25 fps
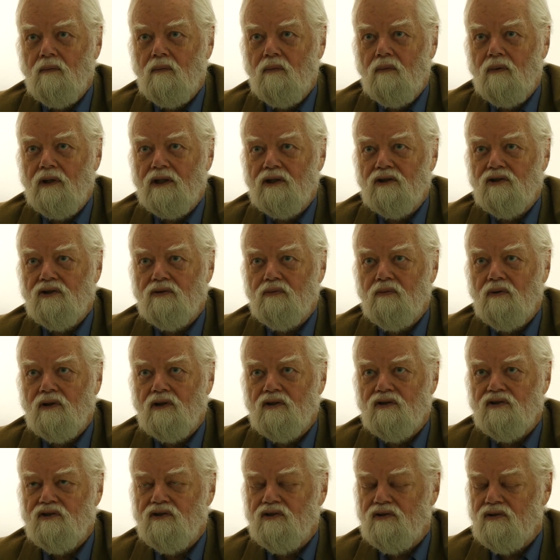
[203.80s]
which
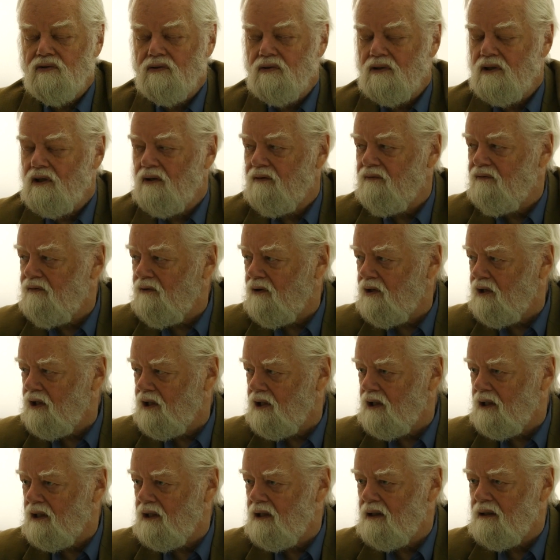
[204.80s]
was to
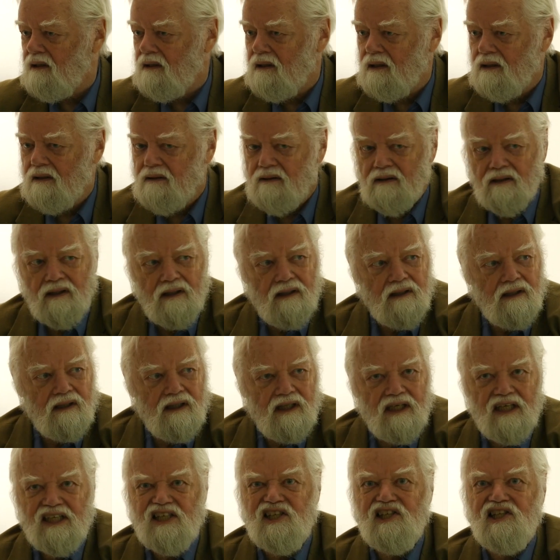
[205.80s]
avoid
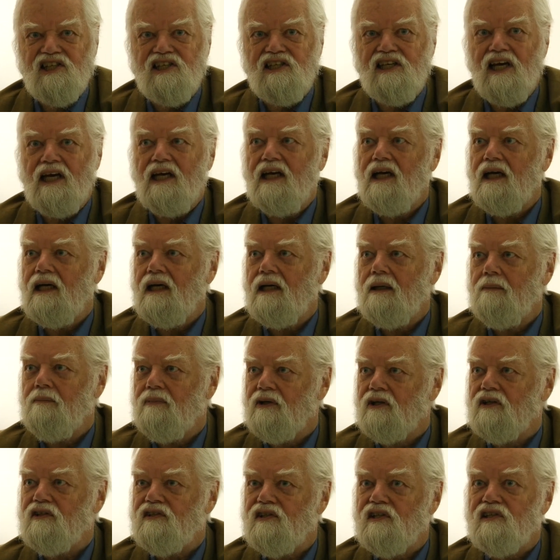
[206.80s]
a stare,
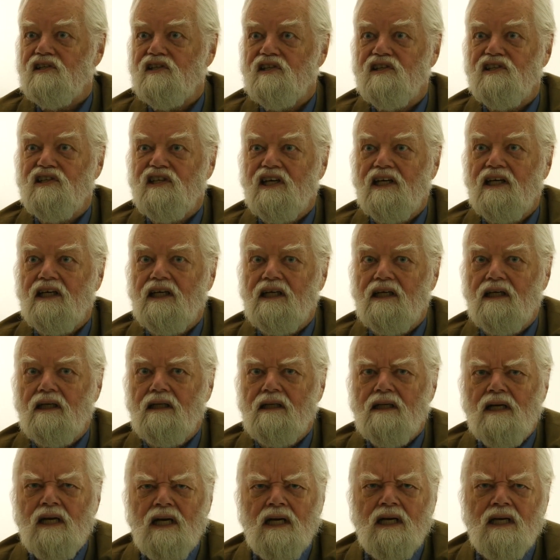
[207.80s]
because a stare,
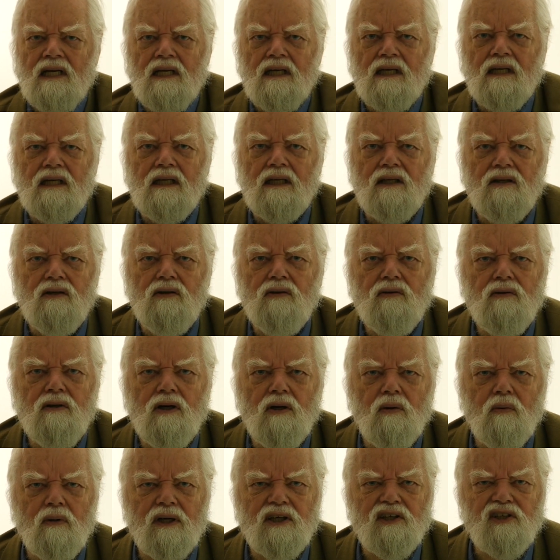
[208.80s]
you
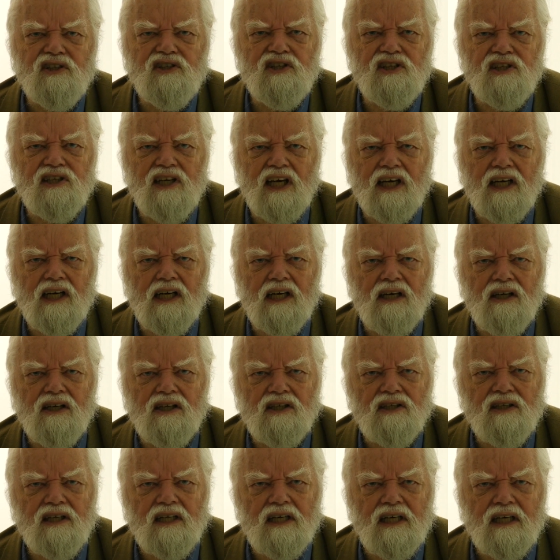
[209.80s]
know what a stare
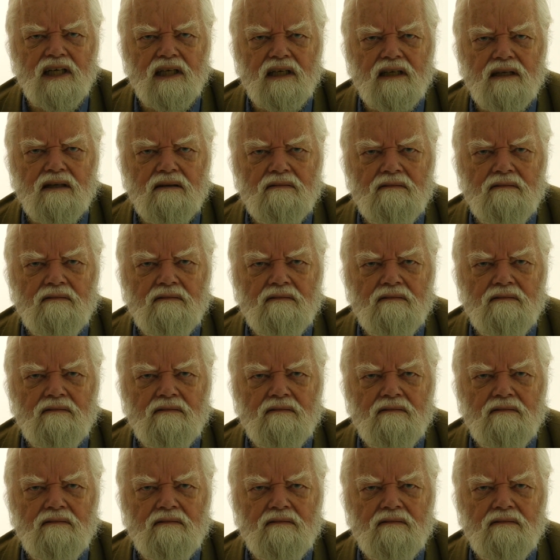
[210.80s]
is like.